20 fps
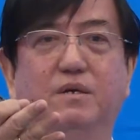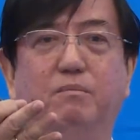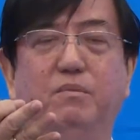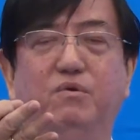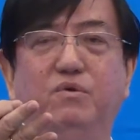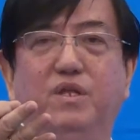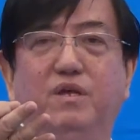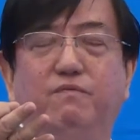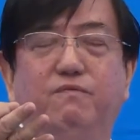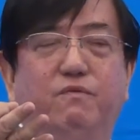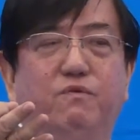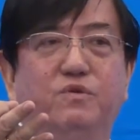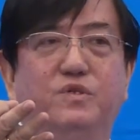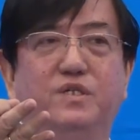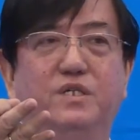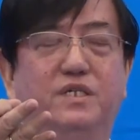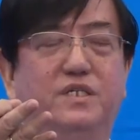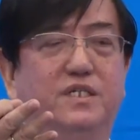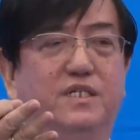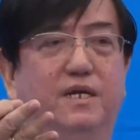beautiful
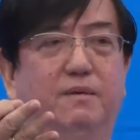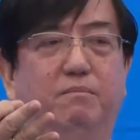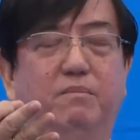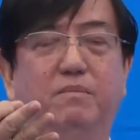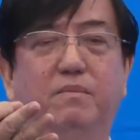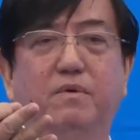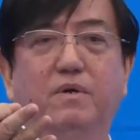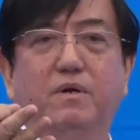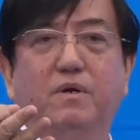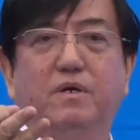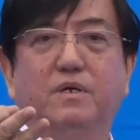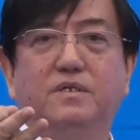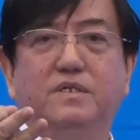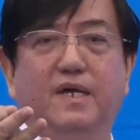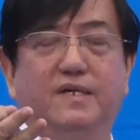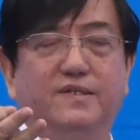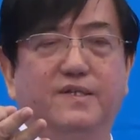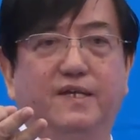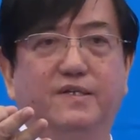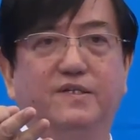system,
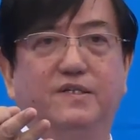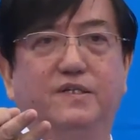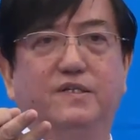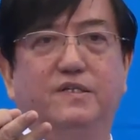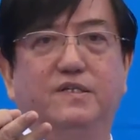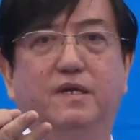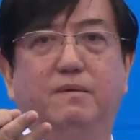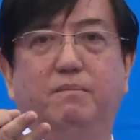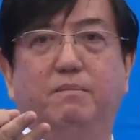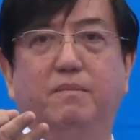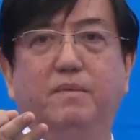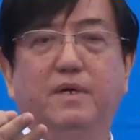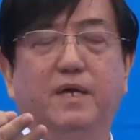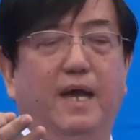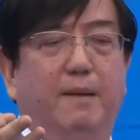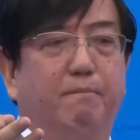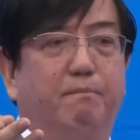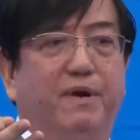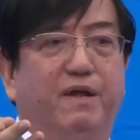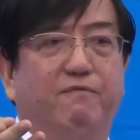success system,
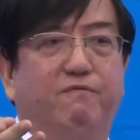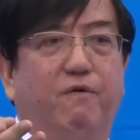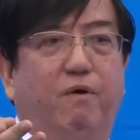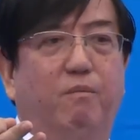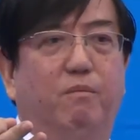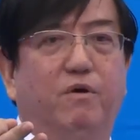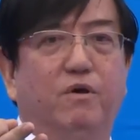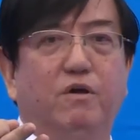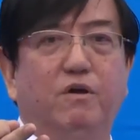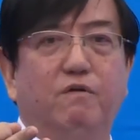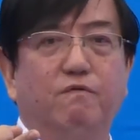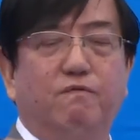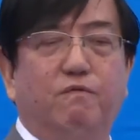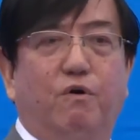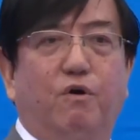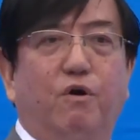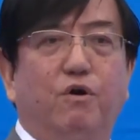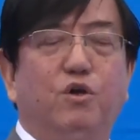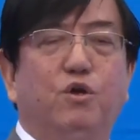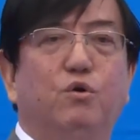and platform
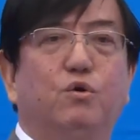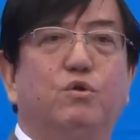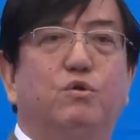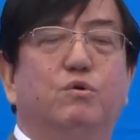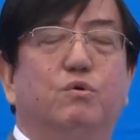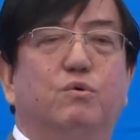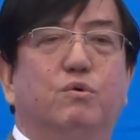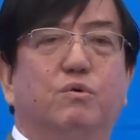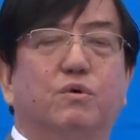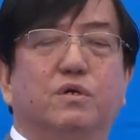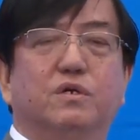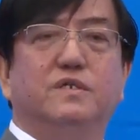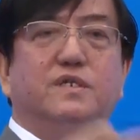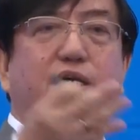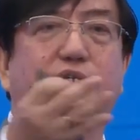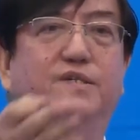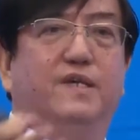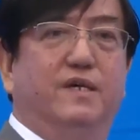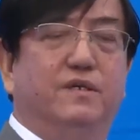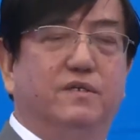for you to
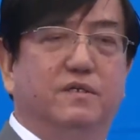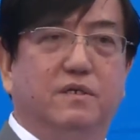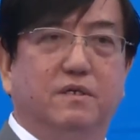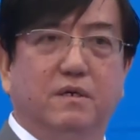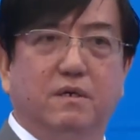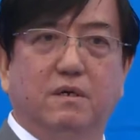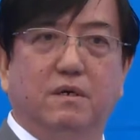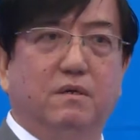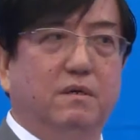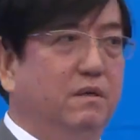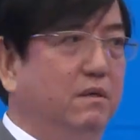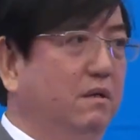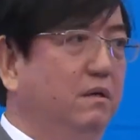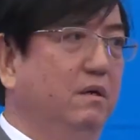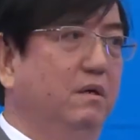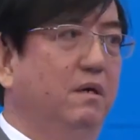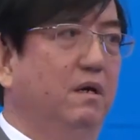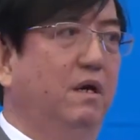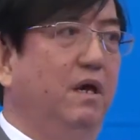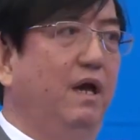success.
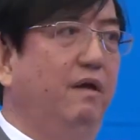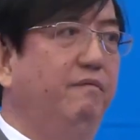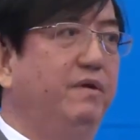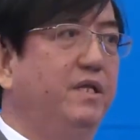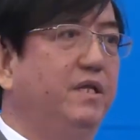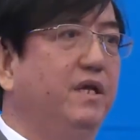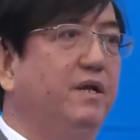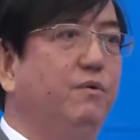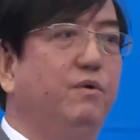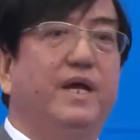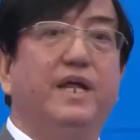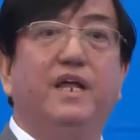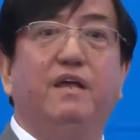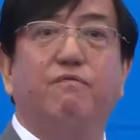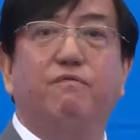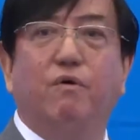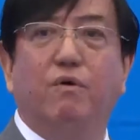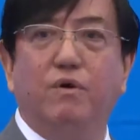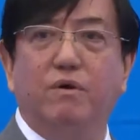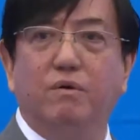Everything ready
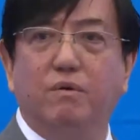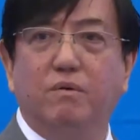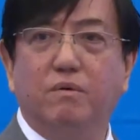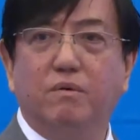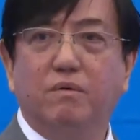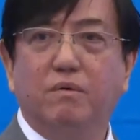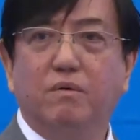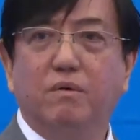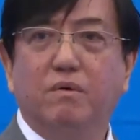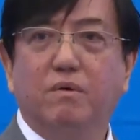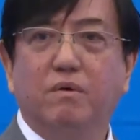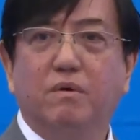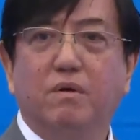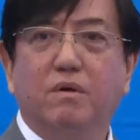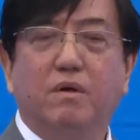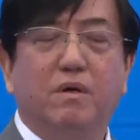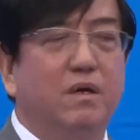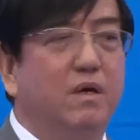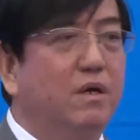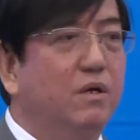for you.
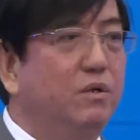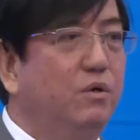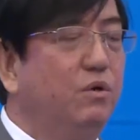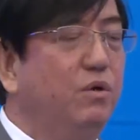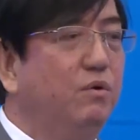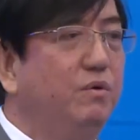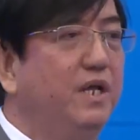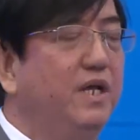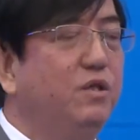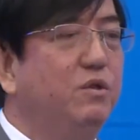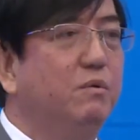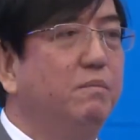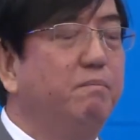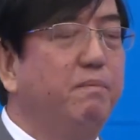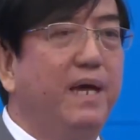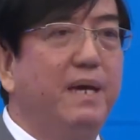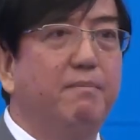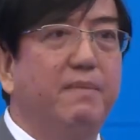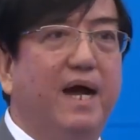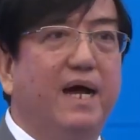Do you need to
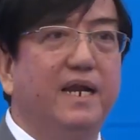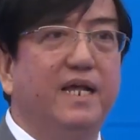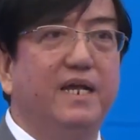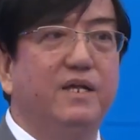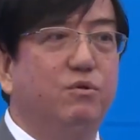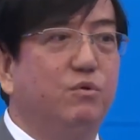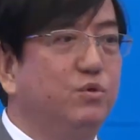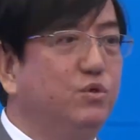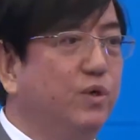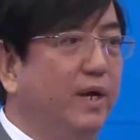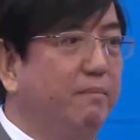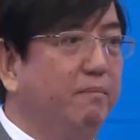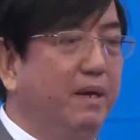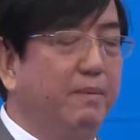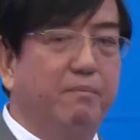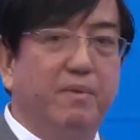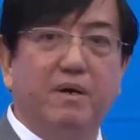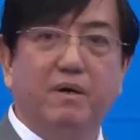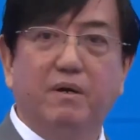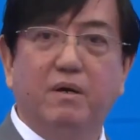pay money to join
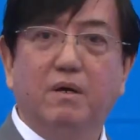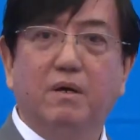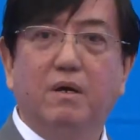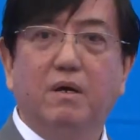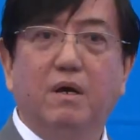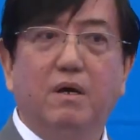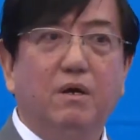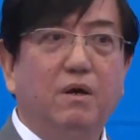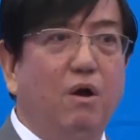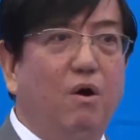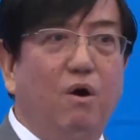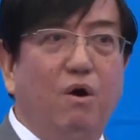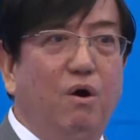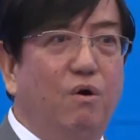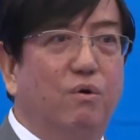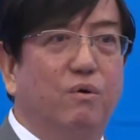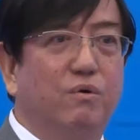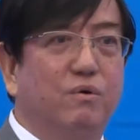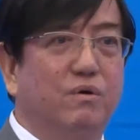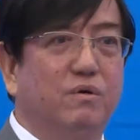member? No.